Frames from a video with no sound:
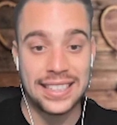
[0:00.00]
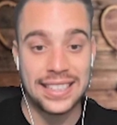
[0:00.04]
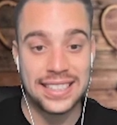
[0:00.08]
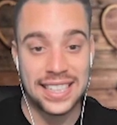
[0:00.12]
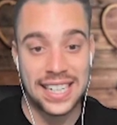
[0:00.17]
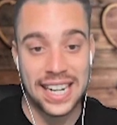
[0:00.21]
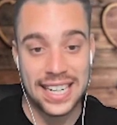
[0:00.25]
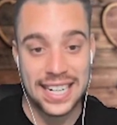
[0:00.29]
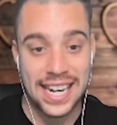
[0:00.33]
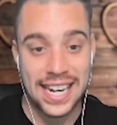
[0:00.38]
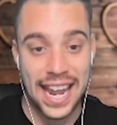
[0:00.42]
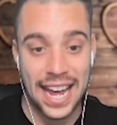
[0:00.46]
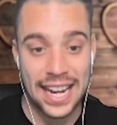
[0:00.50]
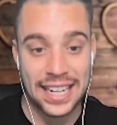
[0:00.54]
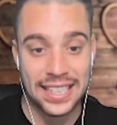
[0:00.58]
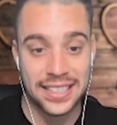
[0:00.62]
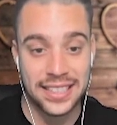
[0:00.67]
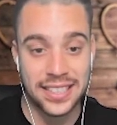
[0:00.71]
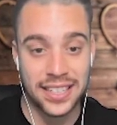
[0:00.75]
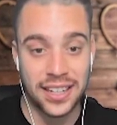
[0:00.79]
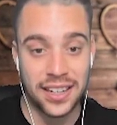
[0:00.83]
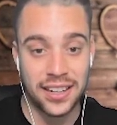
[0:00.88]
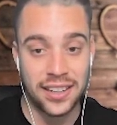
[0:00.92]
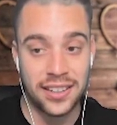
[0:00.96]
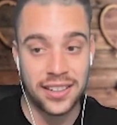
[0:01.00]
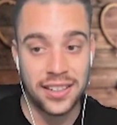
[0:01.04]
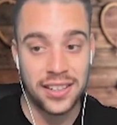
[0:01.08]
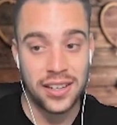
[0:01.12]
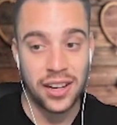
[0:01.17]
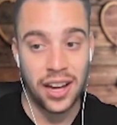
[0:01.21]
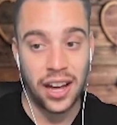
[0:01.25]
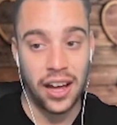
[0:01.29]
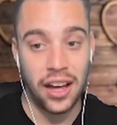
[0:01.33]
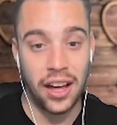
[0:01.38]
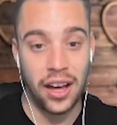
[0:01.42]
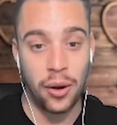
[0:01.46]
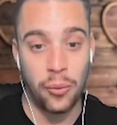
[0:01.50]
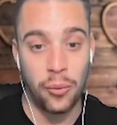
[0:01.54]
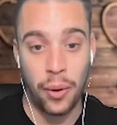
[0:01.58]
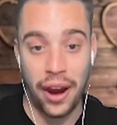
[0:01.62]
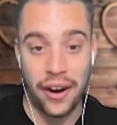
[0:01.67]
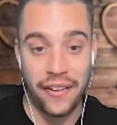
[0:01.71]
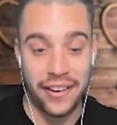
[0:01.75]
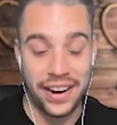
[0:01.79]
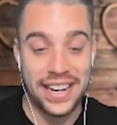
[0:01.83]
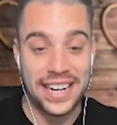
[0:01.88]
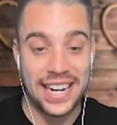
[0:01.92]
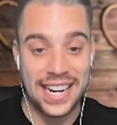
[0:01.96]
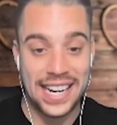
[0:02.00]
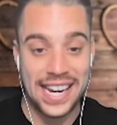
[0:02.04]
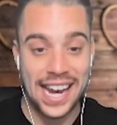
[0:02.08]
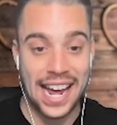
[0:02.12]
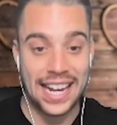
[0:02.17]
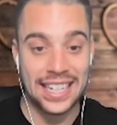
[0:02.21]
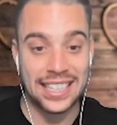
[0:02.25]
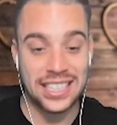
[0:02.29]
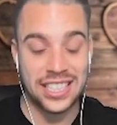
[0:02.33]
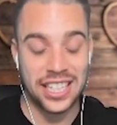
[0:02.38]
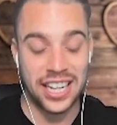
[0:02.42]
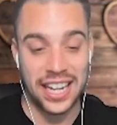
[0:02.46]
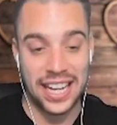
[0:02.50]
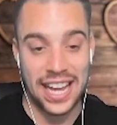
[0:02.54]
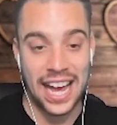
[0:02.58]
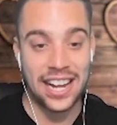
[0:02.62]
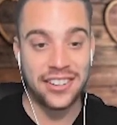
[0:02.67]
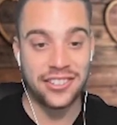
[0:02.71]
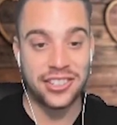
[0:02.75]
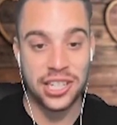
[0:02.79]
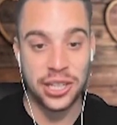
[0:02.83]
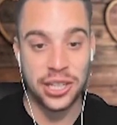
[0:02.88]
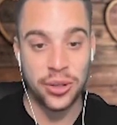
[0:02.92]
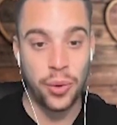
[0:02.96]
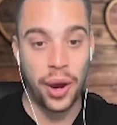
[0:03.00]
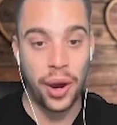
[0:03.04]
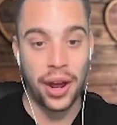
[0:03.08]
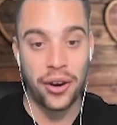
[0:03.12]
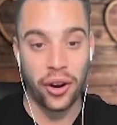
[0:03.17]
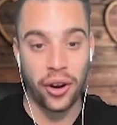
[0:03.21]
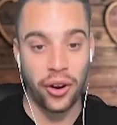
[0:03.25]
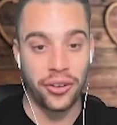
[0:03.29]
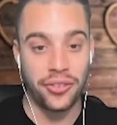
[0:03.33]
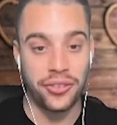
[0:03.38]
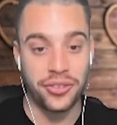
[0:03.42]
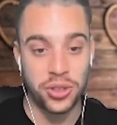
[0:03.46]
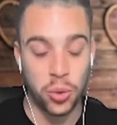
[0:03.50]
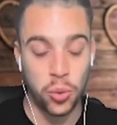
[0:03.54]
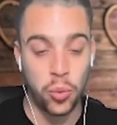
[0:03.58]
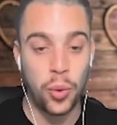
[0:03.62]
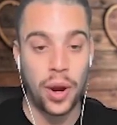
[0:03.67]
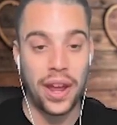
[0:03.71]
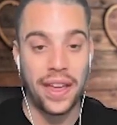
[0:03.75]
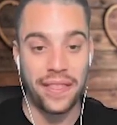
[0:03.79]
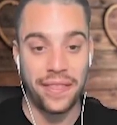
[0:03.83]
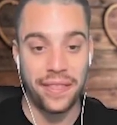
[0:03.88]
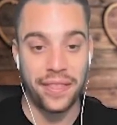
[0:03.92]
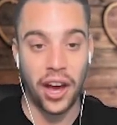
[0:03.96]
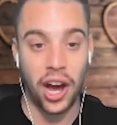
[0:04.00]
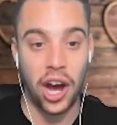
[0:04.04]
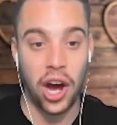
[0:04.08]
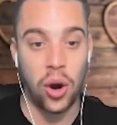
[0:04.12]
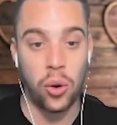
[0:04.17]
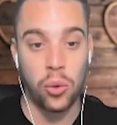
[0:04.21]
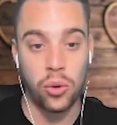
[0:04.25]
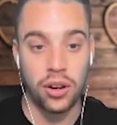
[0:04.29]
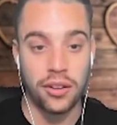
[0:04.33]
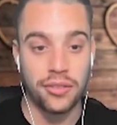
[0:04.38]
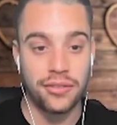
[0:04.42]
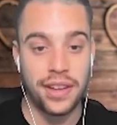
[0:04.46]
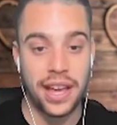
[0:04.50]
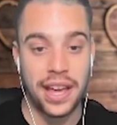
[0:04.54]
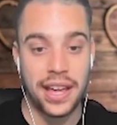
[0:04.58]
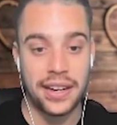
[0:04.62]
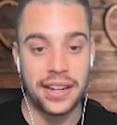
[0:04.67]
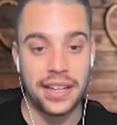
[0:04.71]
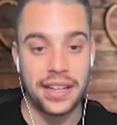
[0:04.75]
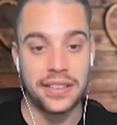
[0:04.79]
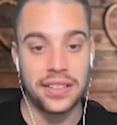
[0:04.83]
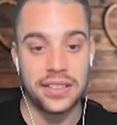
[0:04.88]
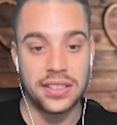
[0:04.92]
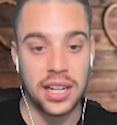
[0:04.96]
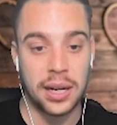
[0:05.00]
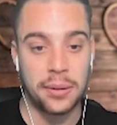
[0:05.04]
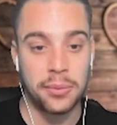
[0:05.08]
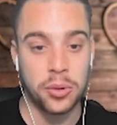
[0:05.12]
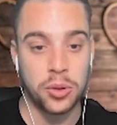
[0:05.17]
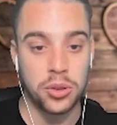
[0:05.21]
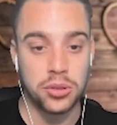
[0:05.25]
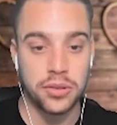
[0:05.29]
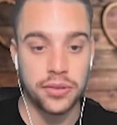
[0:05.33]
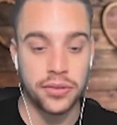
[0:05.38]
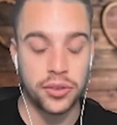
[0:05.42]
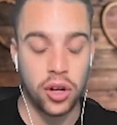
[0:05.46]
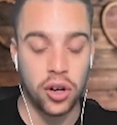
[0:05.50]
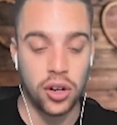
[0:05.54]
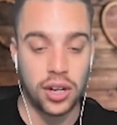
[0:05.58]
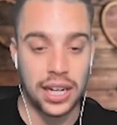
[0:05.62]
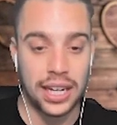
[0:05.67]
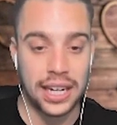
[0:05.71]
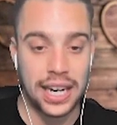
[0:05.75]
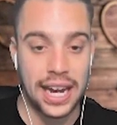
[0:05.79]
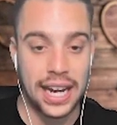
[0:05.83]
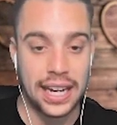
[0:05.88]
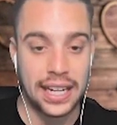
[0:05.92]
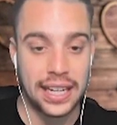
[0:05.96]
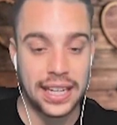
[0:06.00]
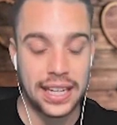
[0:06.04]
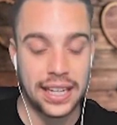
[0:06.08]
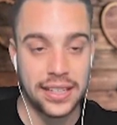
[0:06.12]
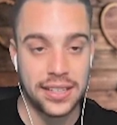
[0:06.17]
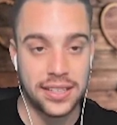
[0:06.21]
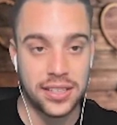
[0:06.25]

in Atlanta, where in Atlanta, he actually went on to win the whole event in the doubles with Kokkinakis.